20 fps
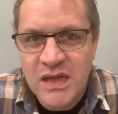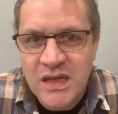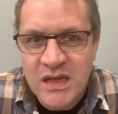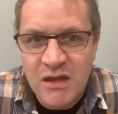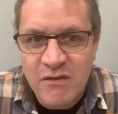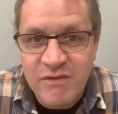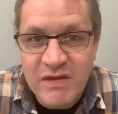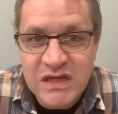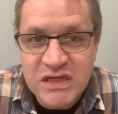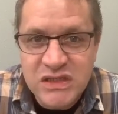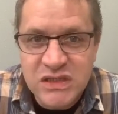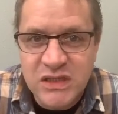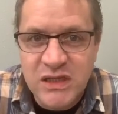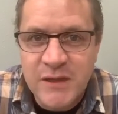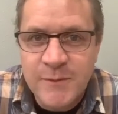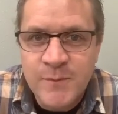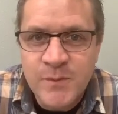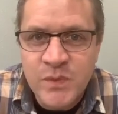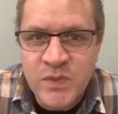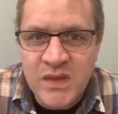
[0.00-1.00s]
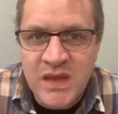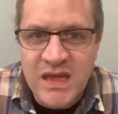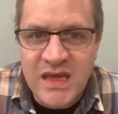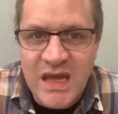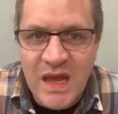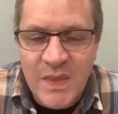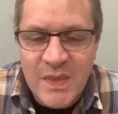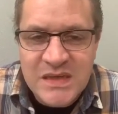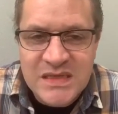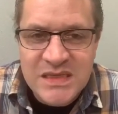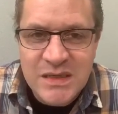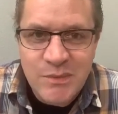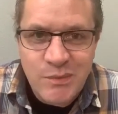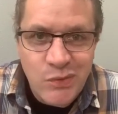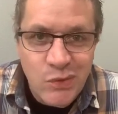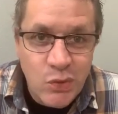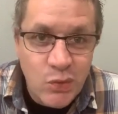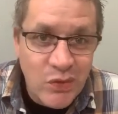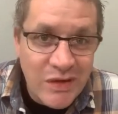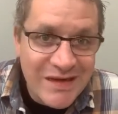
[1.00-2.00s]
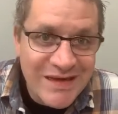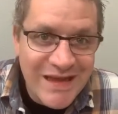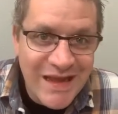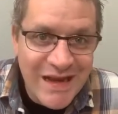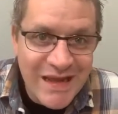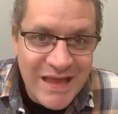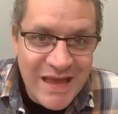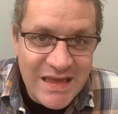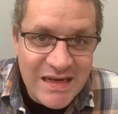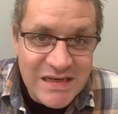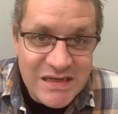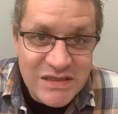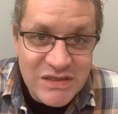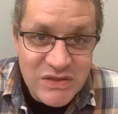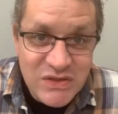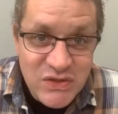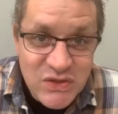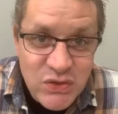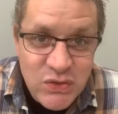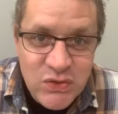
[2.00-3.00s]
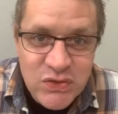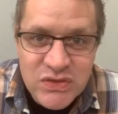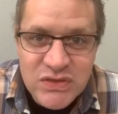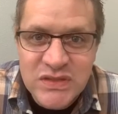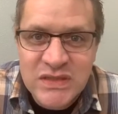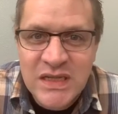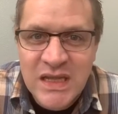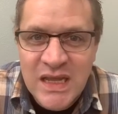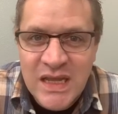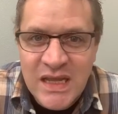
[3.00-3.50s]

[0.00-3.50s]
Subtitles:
Eventually, he had the temple rededicated to Zeus.